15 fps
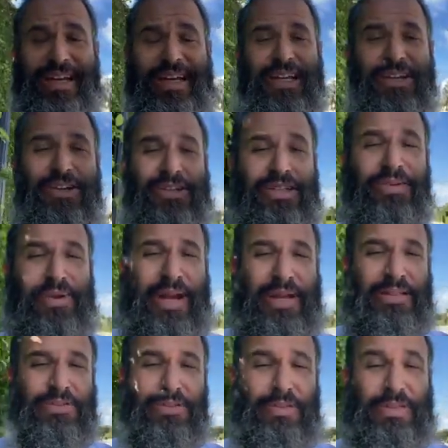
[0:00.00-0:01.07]
He looked
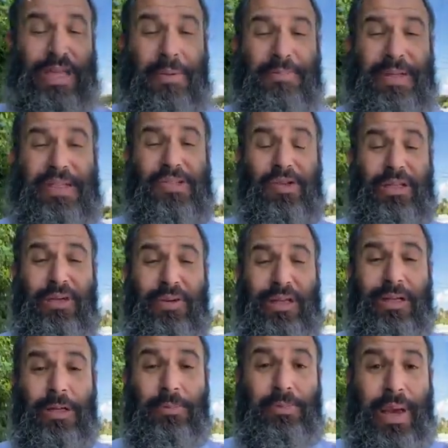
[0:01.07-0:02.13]
around the rooftop and he saw there were
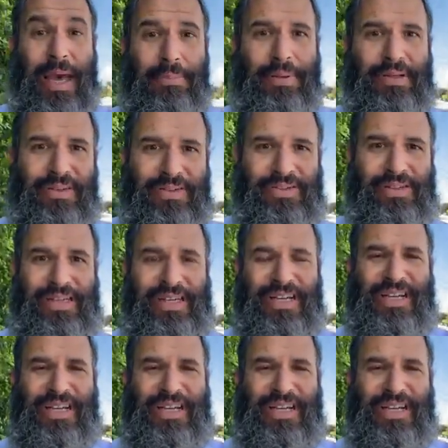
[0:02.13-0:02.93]
little pebbles.